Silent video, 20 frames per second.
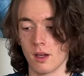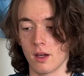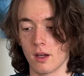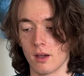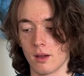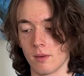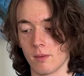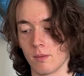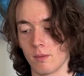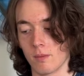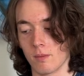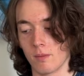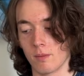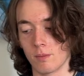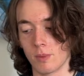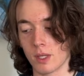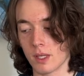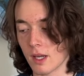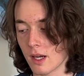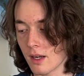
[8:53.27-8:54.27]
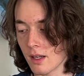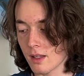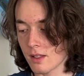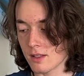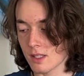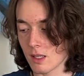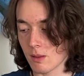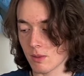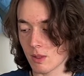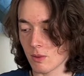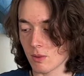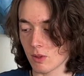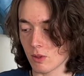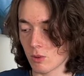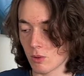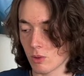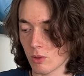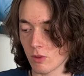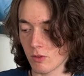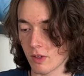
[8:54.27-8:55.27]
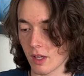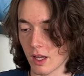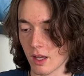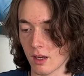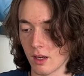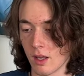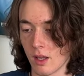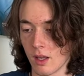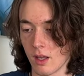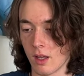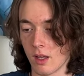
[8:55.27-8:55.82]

Um, but kind of the same thing with the Norvan.